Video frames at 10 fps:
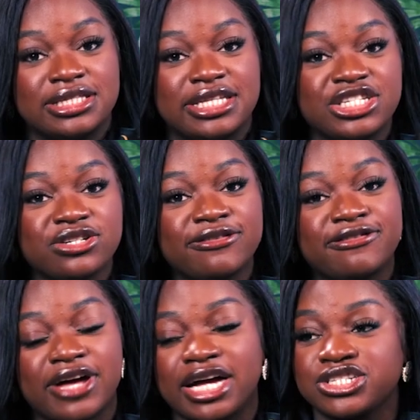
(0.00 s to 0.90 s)
Digital
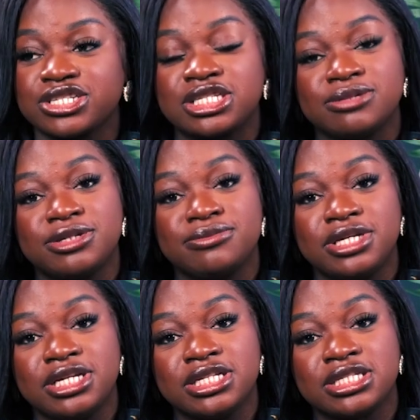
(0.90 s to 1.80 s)
fashion to me
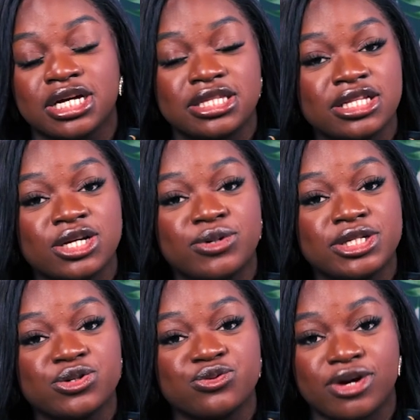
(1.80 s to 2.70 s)
means another way
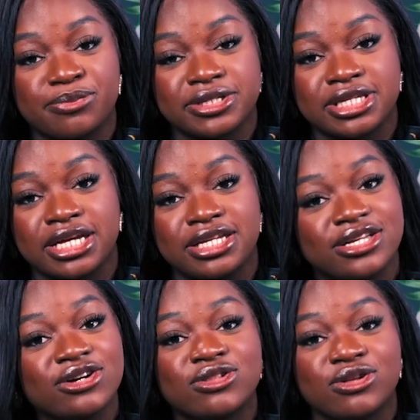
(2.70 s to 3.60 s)
to represent
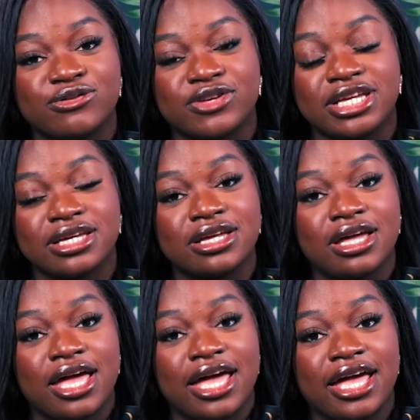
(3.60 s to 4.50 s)
your clothing.
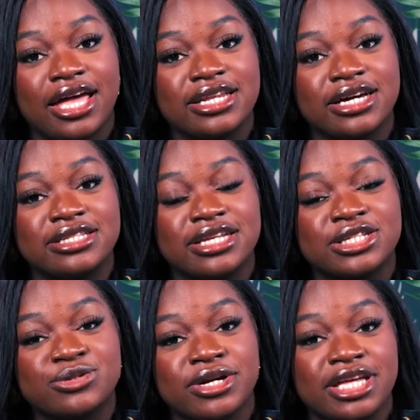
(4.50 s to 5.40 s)
And
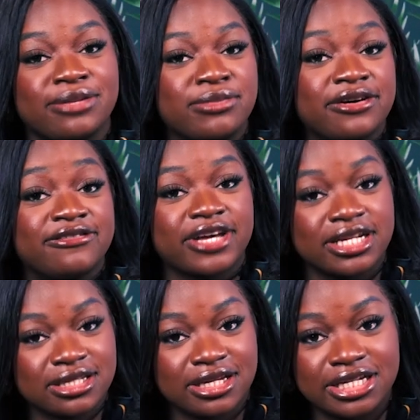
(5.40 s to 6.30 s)
another way it may
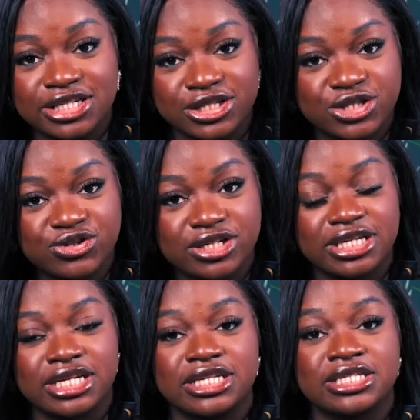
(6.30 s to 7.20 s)
affect the
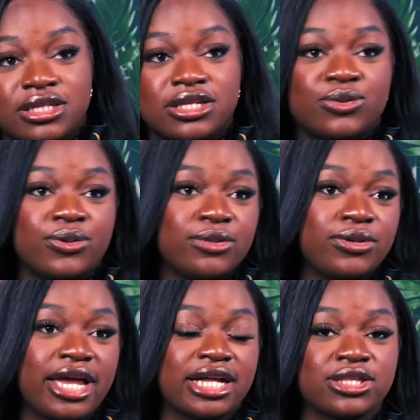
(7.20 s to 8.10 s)
industry is the way
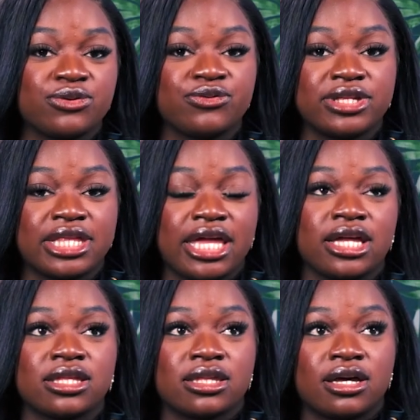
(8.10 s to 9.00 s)
we had to
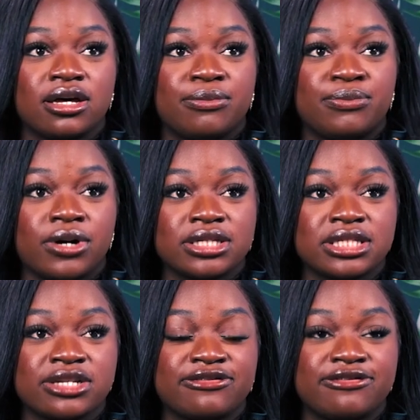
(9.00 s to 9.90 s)
rethink the
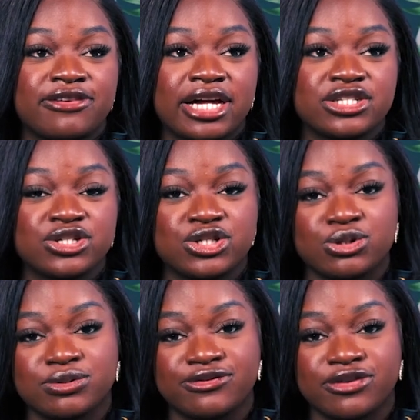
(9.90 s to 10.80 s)
process of a fashion show
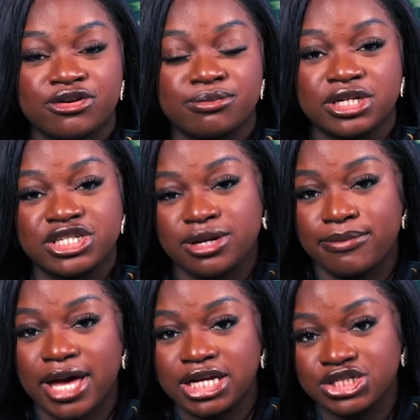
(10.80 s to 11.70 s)
was very much
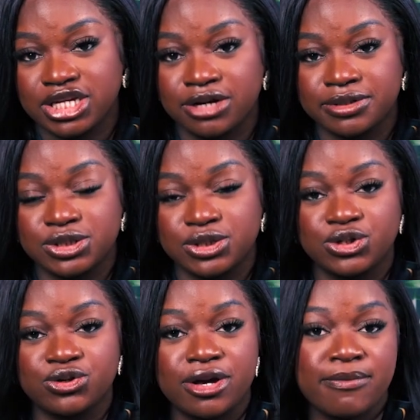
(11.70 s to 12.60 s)
imaginary. So
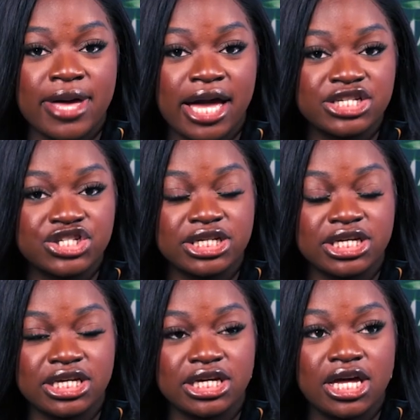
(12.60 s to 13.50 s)
you're
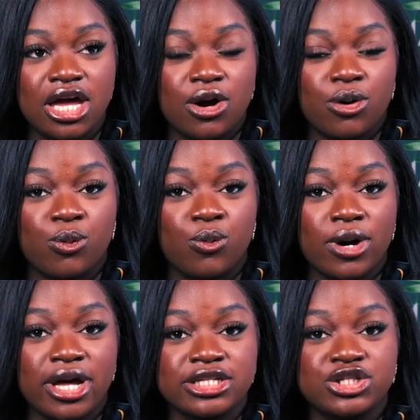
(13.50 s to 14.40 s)
imagining
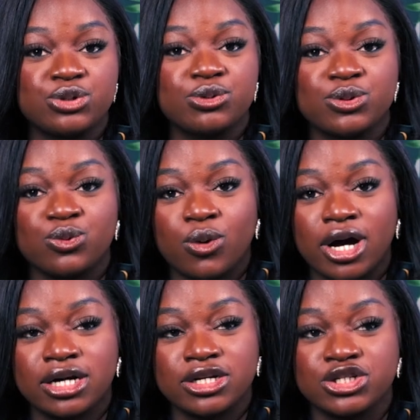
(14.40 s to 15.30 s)
what you would
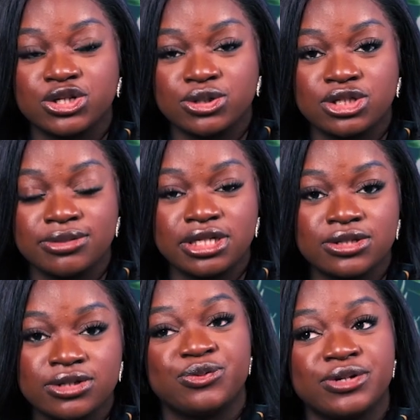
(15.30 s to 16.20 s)
want a show to be.
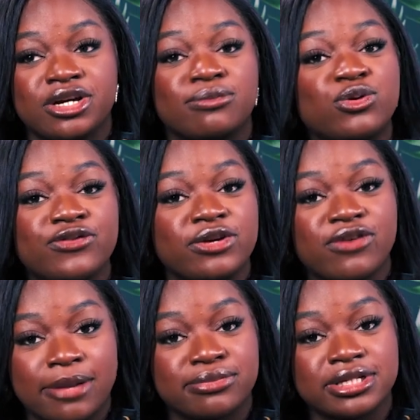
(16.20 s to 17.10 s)
So we are moving
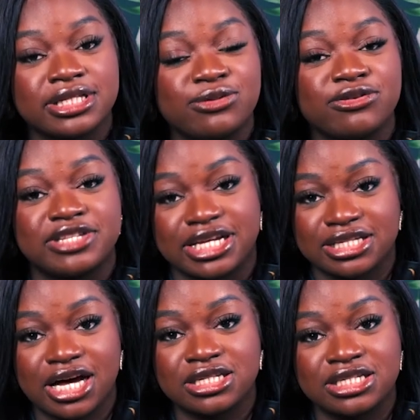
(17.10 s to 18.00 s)
rapidly with
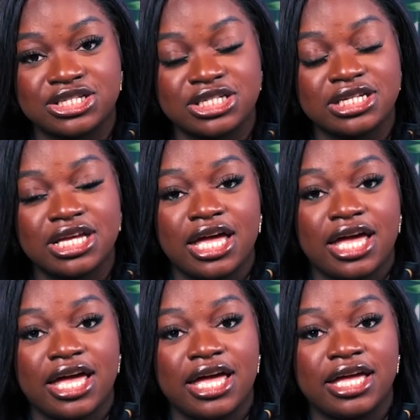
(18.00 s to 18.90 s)
technology,
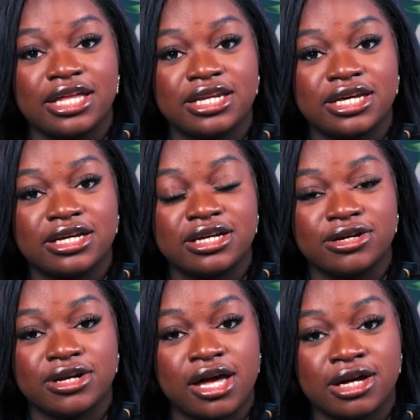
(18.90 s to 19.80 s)
and
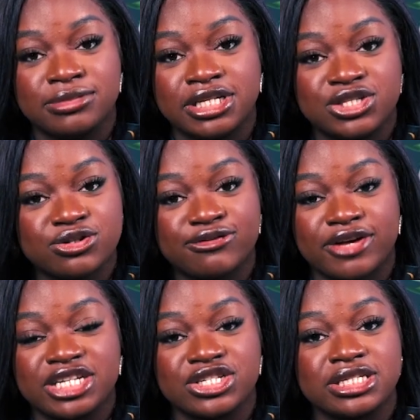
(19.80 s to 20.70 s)
um, digital
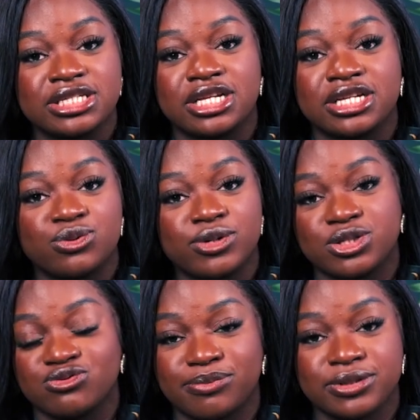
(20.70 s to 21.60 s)
fashion is another way
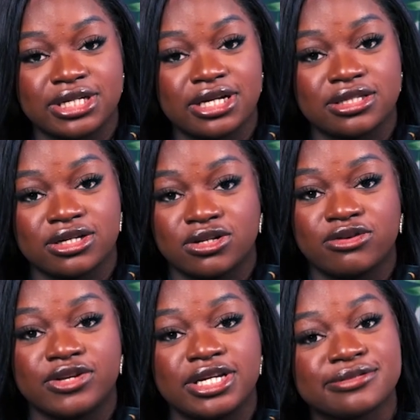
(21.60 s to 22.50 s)
to represent the
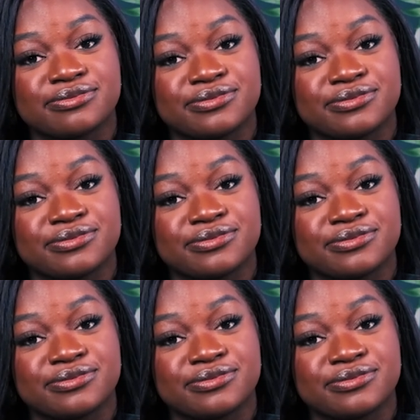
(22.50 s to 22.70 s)
clothing.